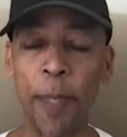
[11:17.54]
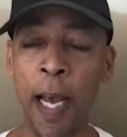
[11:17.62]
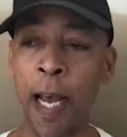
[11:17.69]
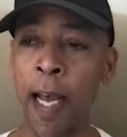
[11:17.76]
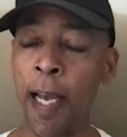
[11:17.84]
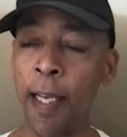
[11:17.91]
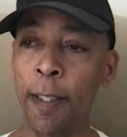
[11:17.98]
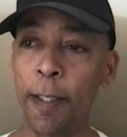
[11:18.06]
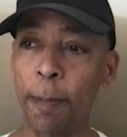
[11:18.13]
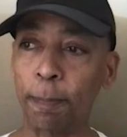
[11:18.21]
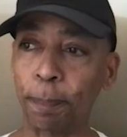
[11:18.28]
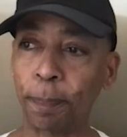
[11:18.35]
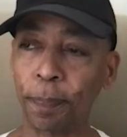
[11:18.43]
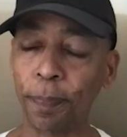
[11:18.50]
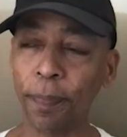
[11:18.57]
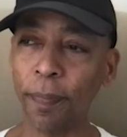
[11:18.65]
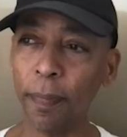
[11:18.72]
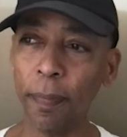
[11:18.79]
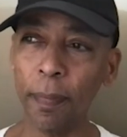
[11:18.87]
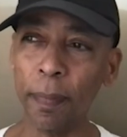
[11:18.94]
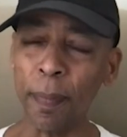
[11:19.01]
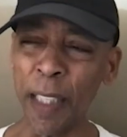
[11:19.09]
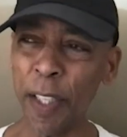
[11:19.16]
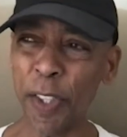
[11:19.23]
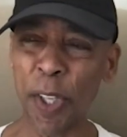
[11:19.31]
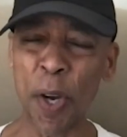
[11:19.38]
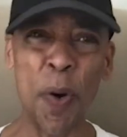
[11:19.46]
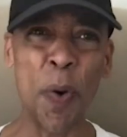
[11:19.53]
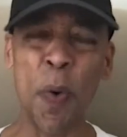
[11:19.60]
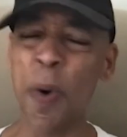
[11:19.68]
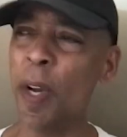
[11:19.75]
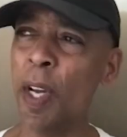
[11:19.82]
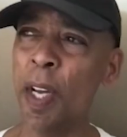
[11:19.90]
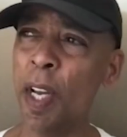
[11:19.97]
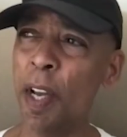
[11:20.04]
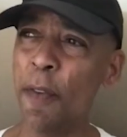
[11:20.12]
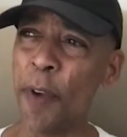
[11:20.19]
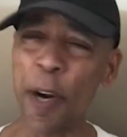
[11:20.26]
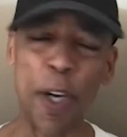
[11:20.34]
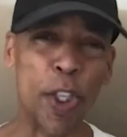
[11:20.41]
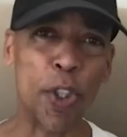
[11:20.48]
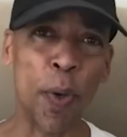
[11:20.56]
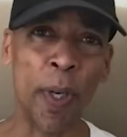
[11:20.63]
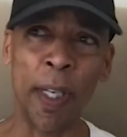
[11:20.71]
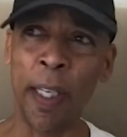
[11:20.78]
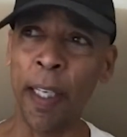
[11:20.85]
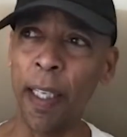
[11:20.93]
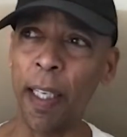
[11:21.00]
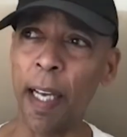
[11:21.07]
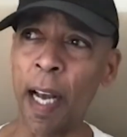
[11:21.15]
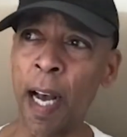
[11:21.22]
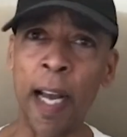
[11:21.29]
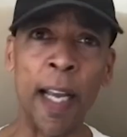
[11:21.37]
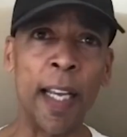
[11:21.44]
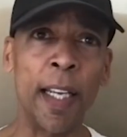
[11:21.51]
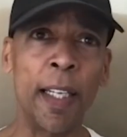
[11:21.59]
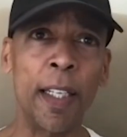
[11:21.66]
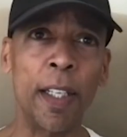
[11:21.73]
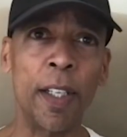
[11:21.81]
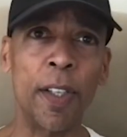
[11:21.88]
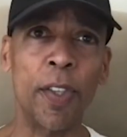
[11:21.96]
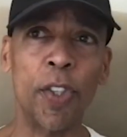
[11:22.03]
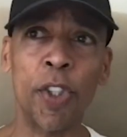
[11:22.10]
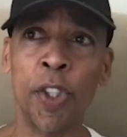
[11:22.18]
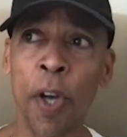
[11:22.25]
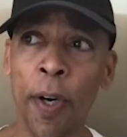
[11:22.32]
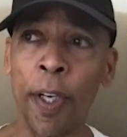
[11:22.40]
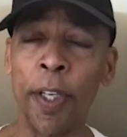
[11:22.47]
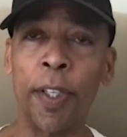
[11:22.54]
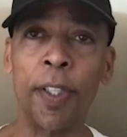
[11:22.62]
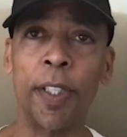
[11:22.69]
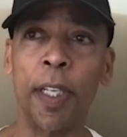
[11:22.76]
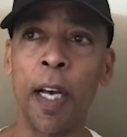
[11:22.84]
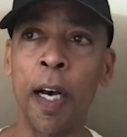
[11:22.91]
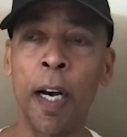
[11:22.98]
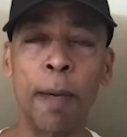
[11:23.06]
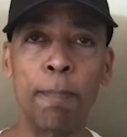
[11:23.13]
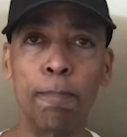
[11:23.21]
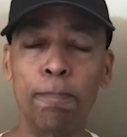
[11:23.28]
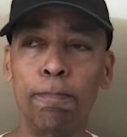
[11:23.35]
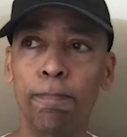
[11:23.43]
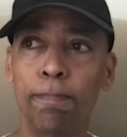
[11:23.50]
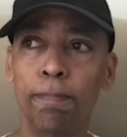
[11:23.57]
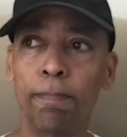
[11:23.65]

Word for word: And so very shortly, I started, um,